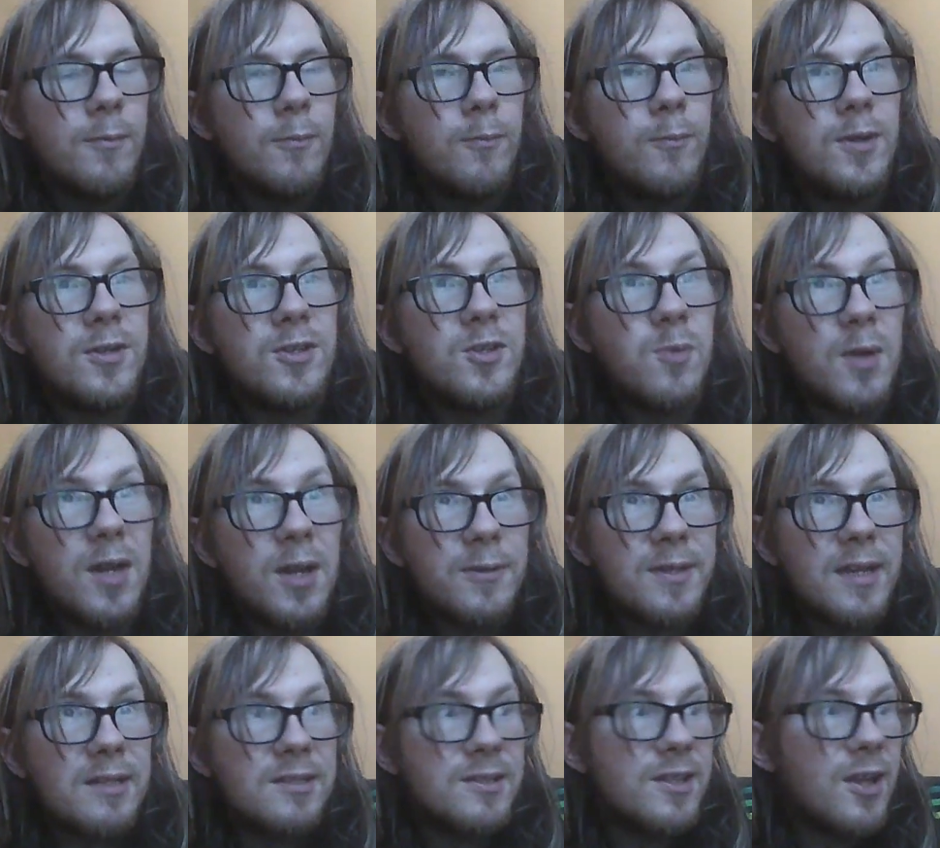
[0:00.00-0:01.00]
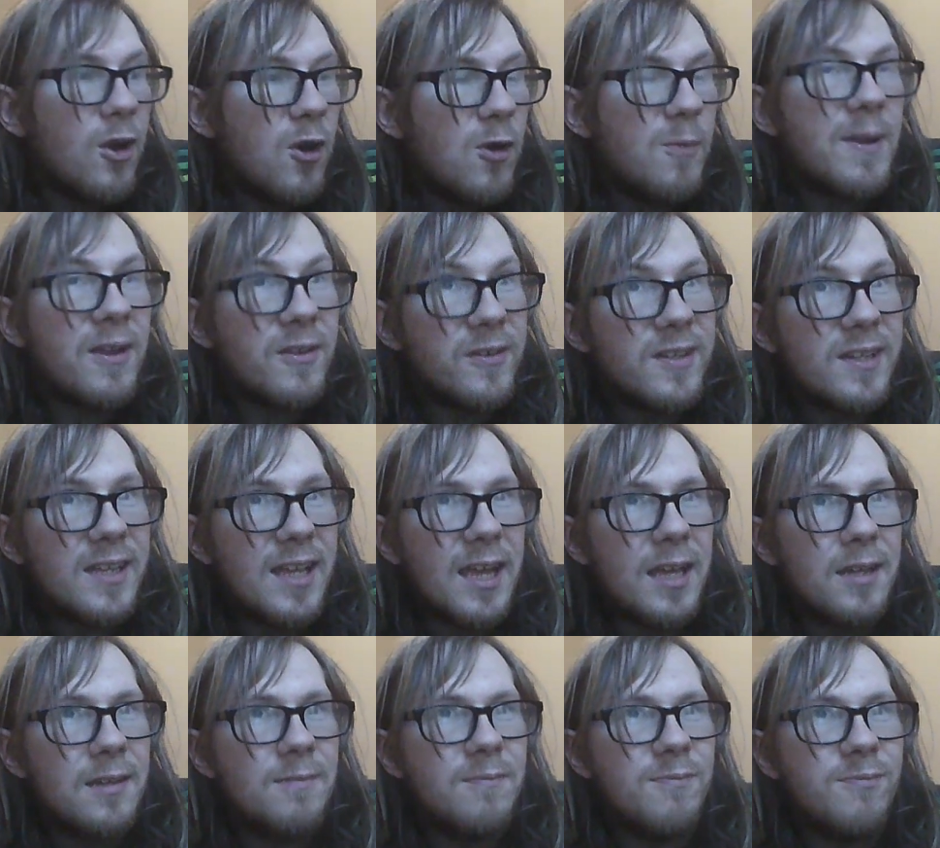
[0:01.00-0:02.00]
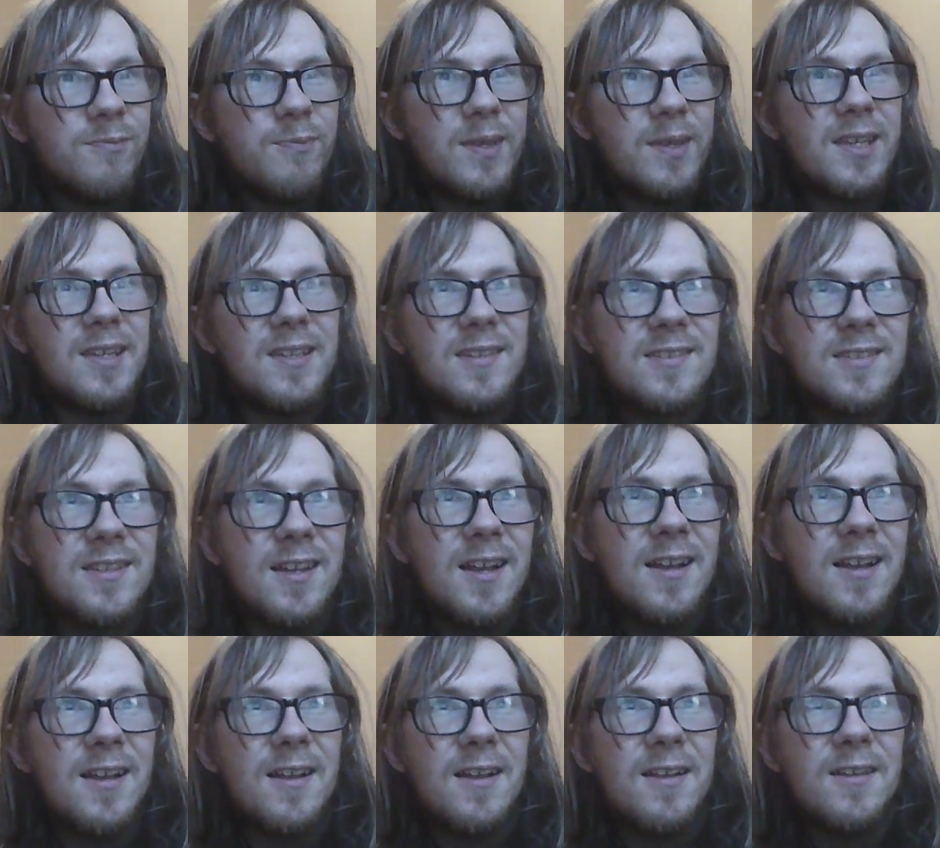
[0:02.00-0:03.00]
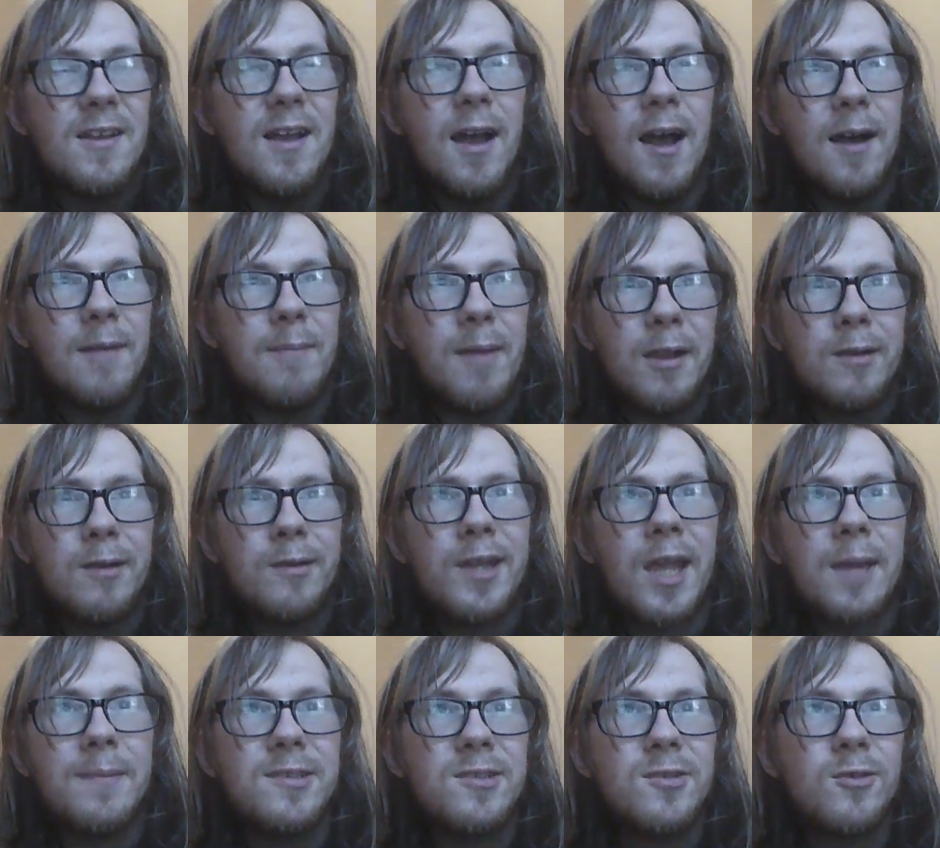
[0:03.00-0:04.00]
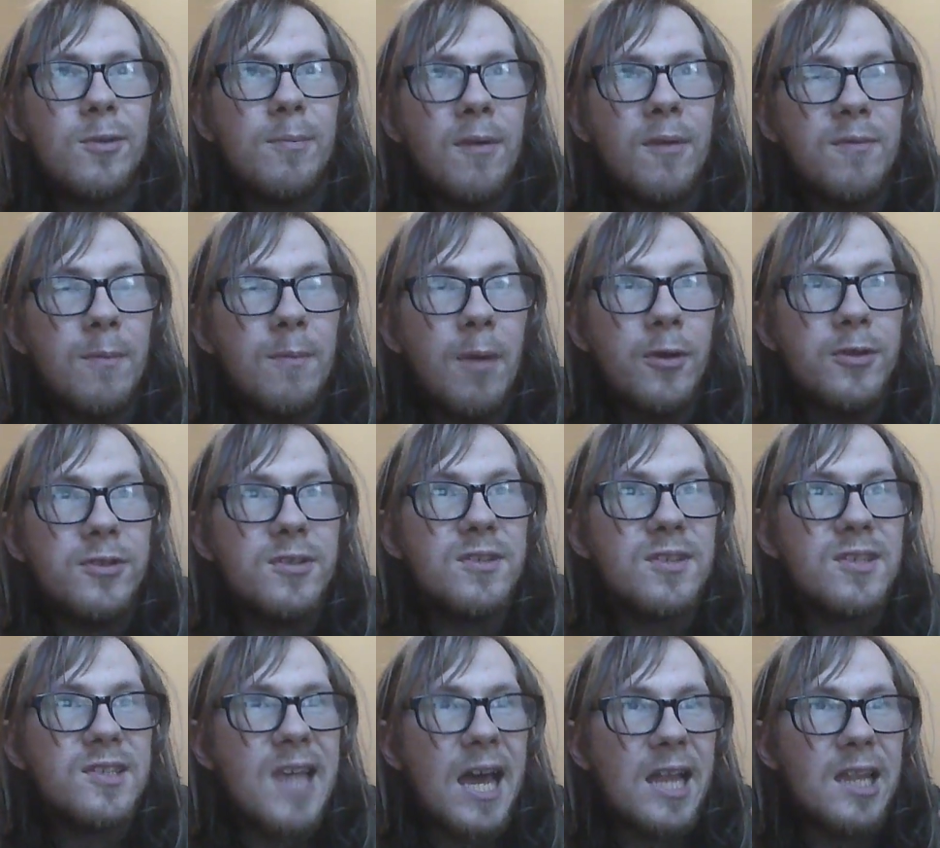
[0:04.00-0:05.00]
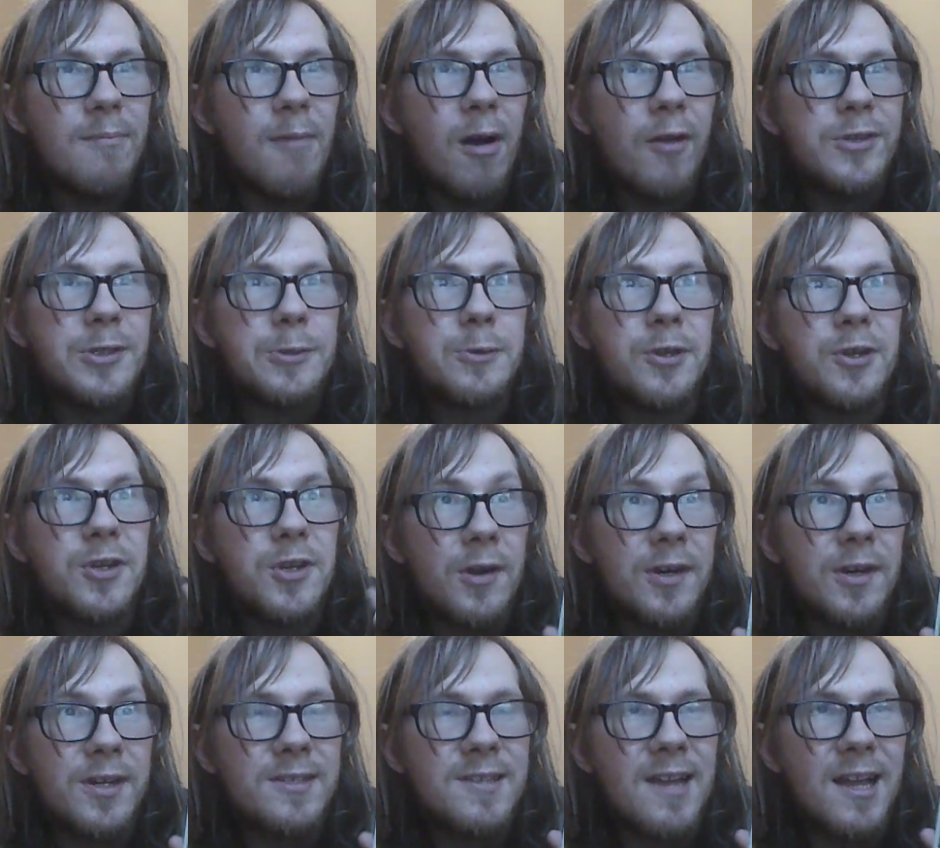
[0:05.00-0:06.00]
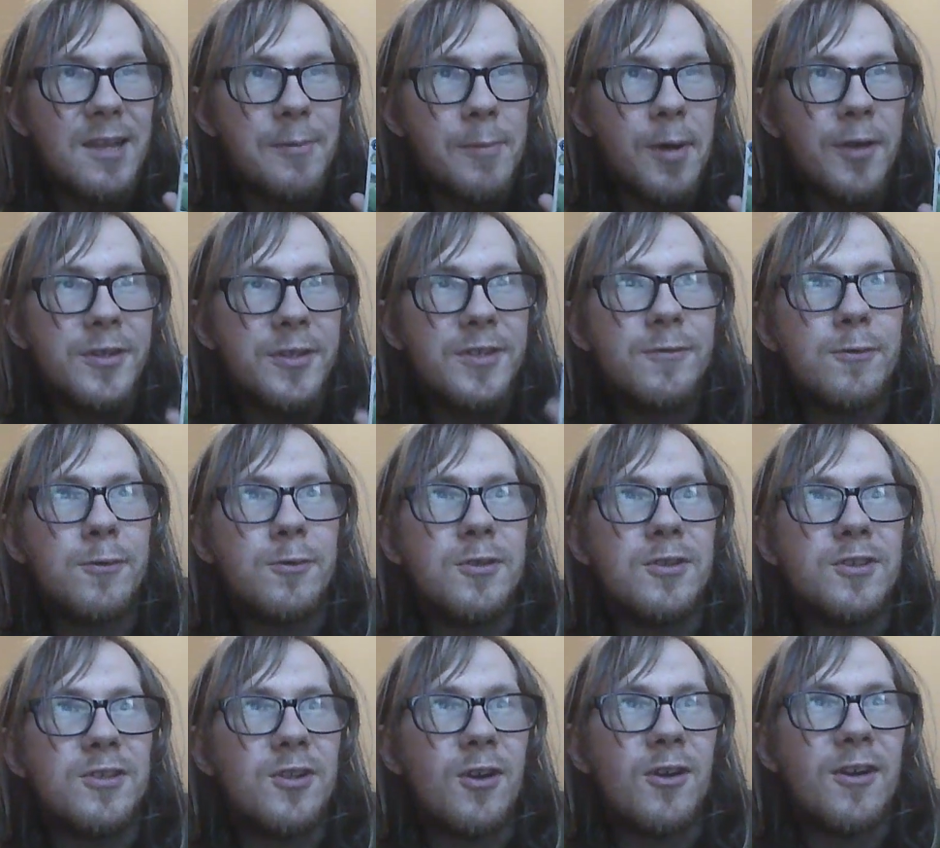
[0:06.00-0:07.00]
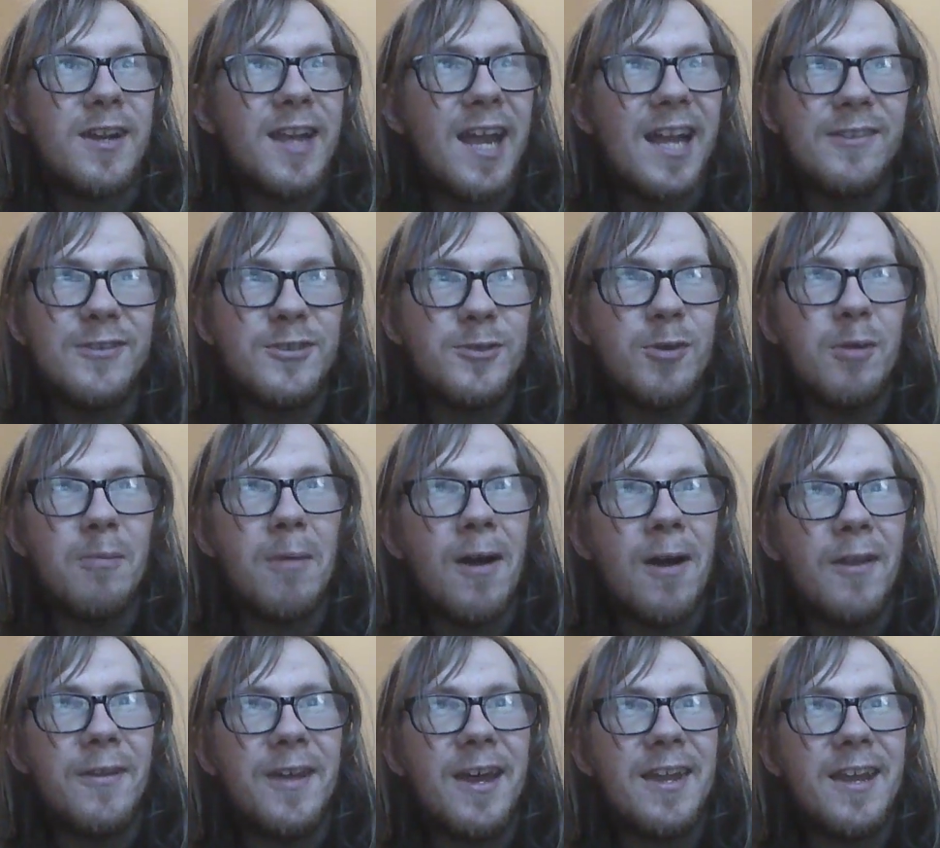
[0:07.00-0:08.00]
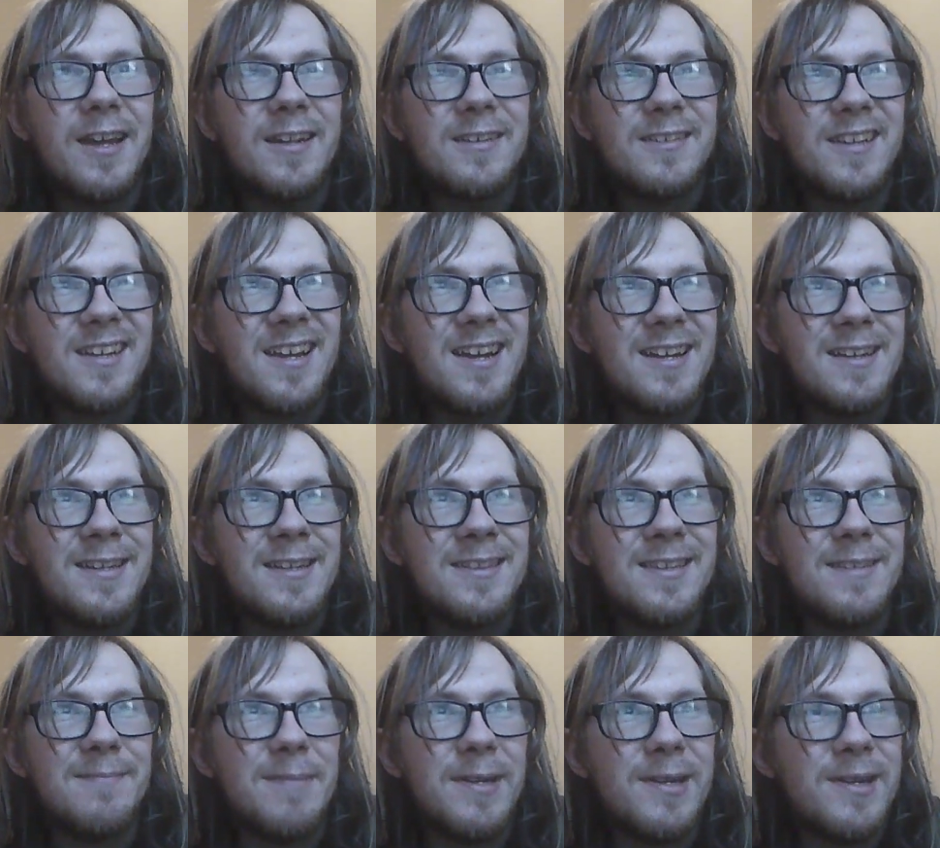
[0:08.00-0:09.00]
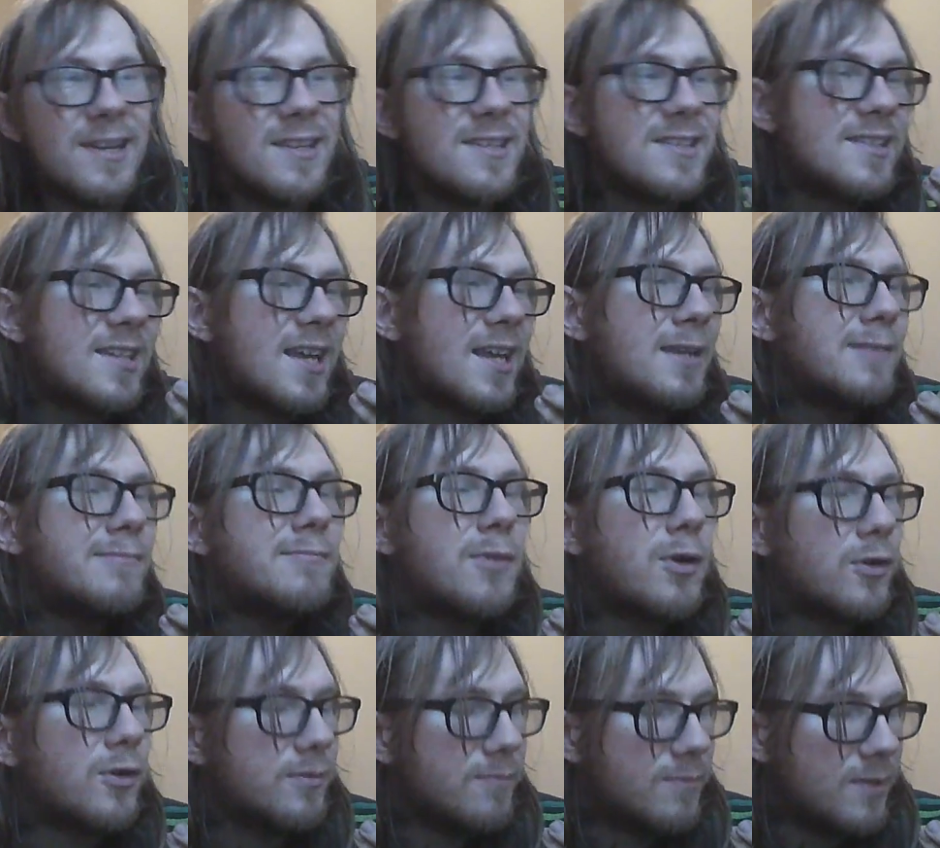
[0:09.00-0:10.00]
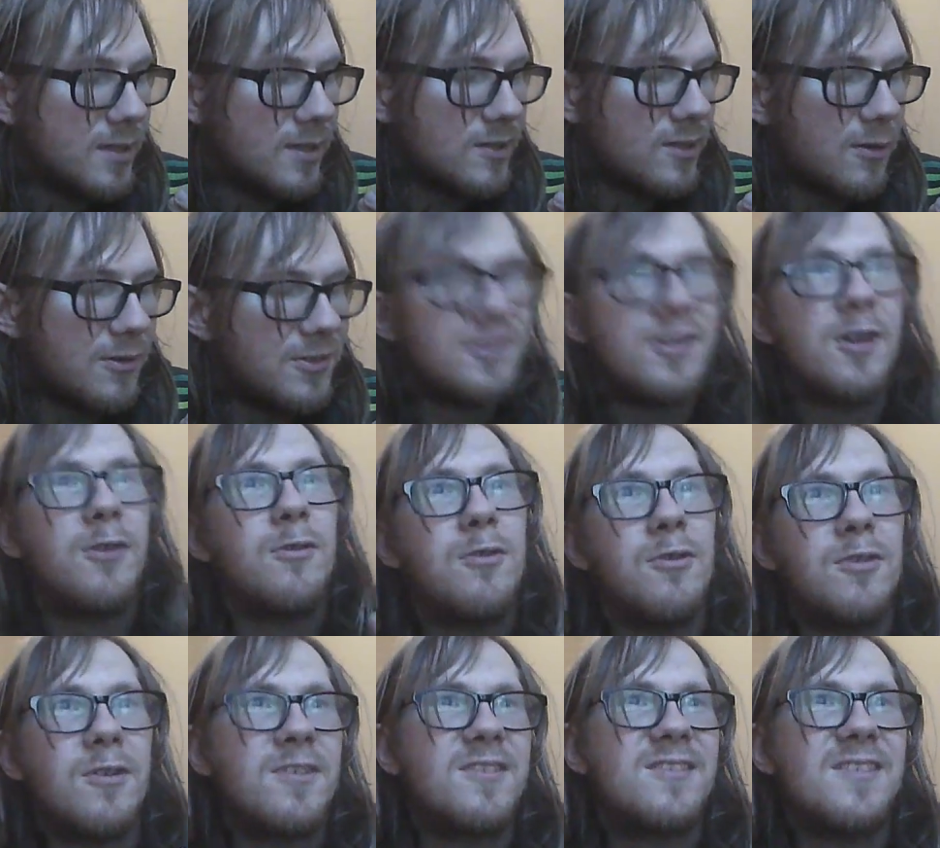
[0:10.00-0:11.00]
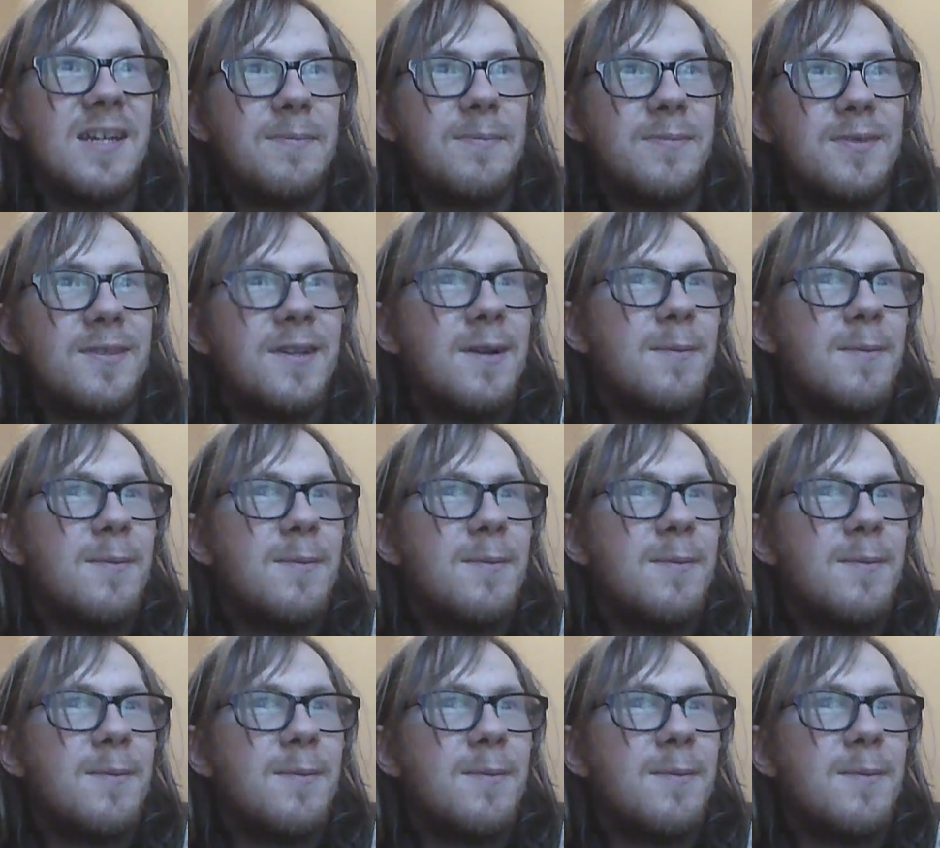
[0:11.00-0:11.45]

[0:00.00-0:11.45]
which is what I was actually hoping to get, because my local game store, most of the Salamons were the dark Salamons for the dark Angewomon, and I was like, I need them little Salamon, because I wanted to go through the steps